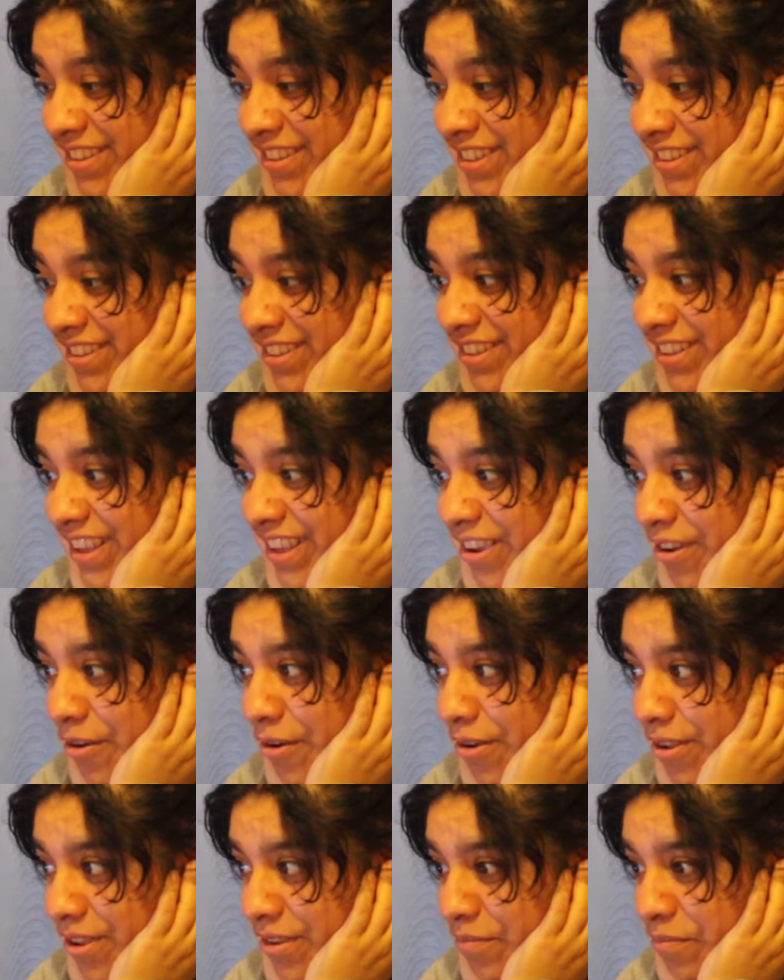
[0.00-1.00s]
This is like
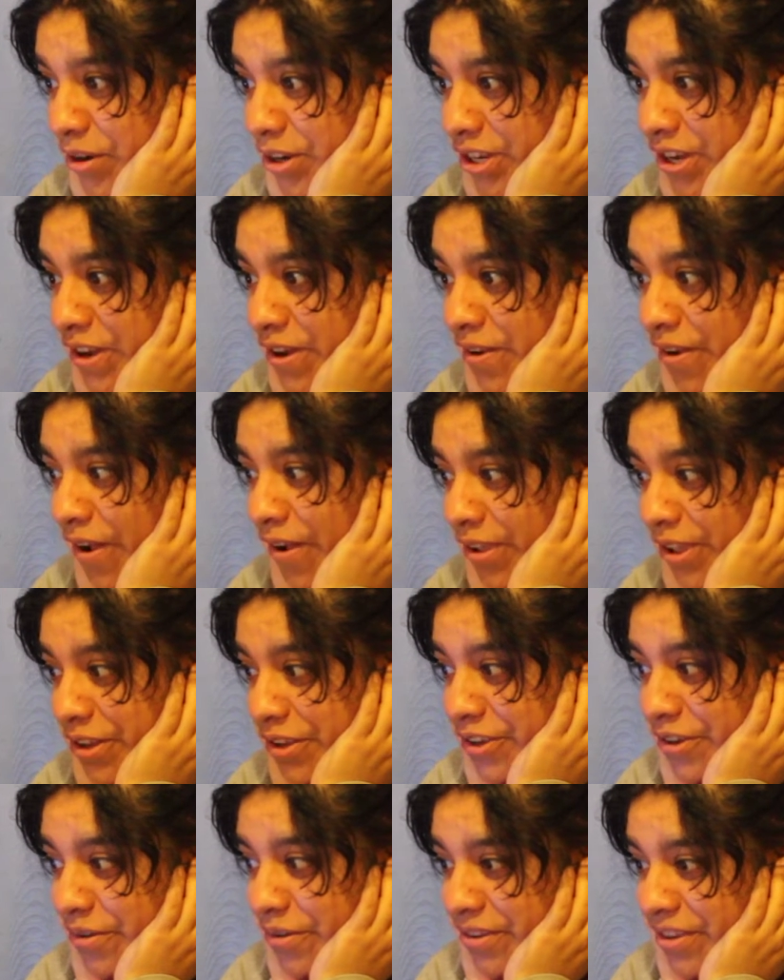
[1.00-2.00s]
watching Call of
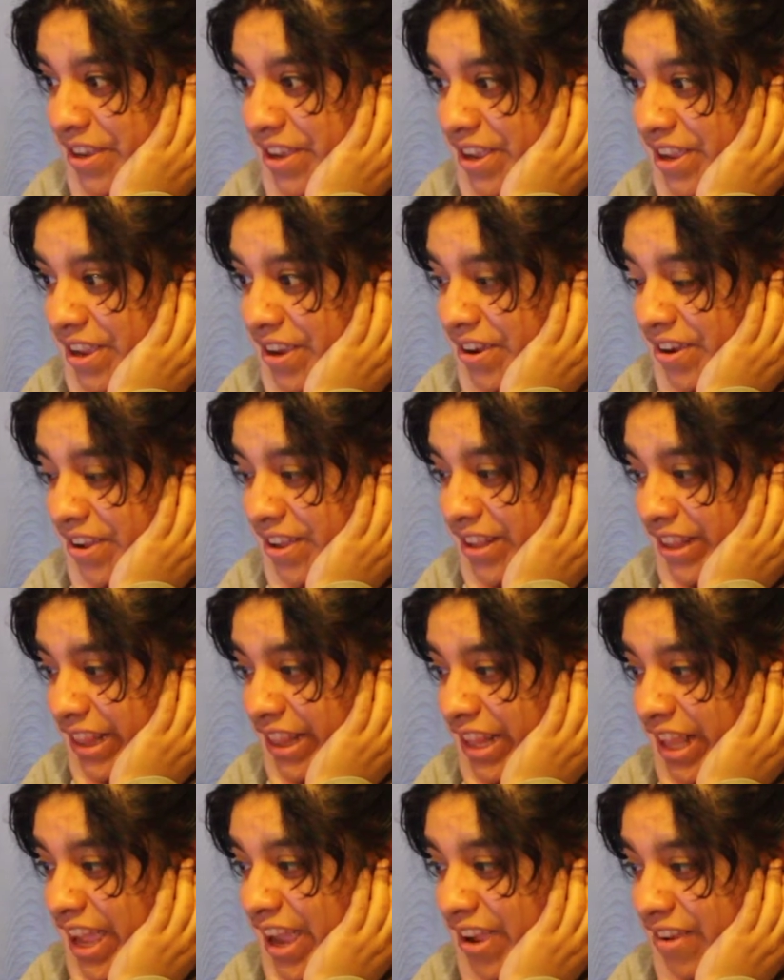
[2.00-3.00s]
Duty
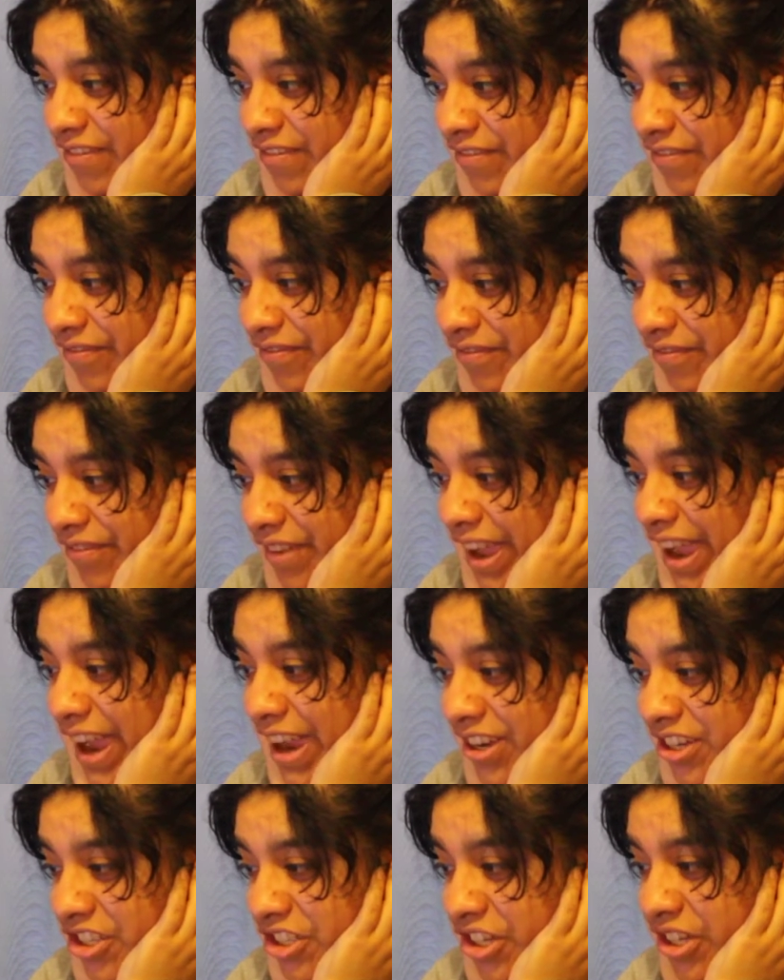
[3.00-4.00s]
live
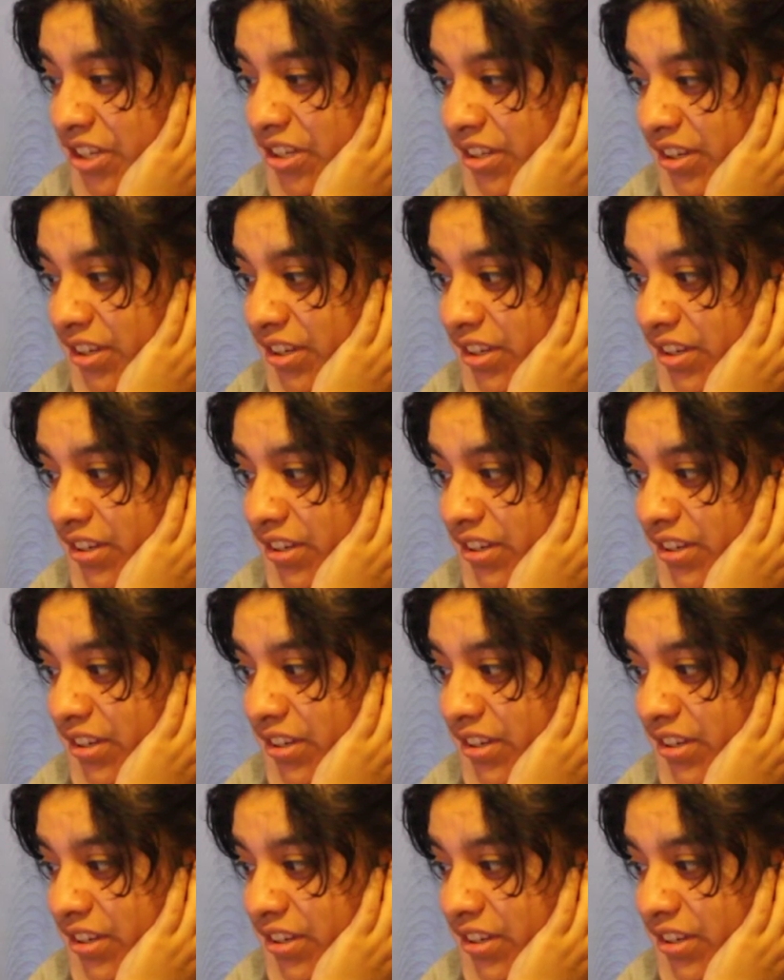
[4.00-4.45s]
action.